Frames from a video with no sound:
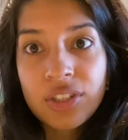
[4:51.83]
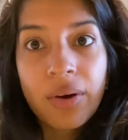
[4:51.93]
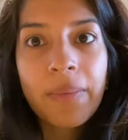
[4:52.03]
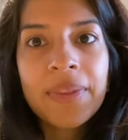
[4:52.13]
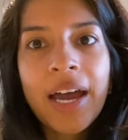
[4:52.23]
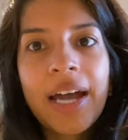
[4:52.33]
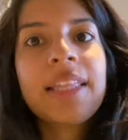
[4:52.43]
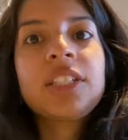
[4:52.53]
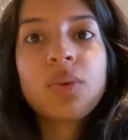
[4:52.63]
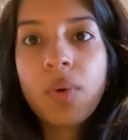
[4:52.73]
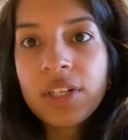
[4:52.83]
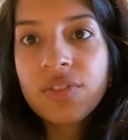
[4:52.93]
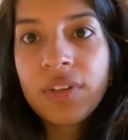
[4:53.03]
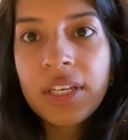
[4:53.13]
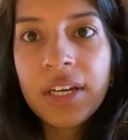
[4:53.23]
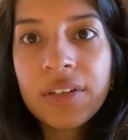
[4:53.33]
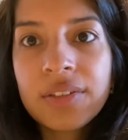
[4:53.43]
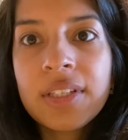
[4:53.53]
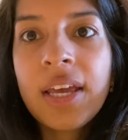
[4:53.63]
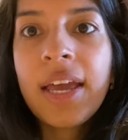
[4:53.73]
So I like to watch
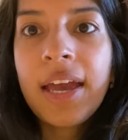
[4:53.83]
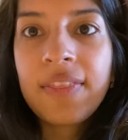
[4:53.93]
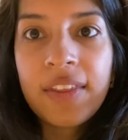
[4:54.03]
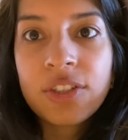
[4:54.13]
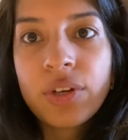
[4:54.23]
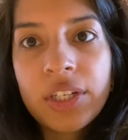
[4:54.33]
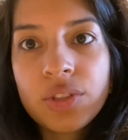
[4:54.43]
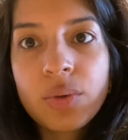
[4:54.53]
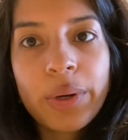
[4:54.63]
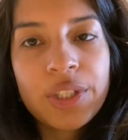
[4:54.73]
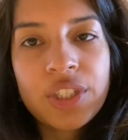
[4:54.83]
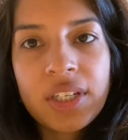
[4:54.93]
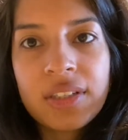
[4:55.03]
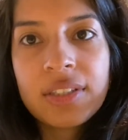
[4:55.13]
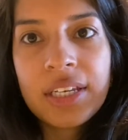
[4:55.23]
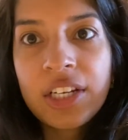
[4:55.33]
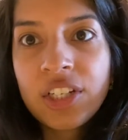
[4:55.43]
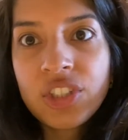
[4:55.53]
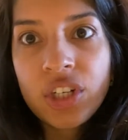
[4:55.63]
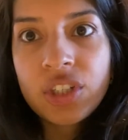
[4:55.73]
videos and then try and do questions in
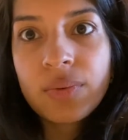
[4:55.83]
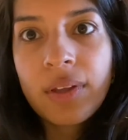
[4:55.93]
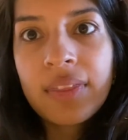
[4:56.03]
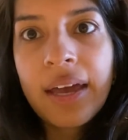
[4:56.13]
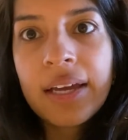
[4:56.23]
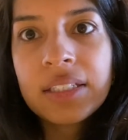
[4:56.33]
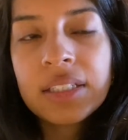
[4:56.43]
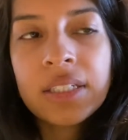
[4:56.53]
conjunction with that.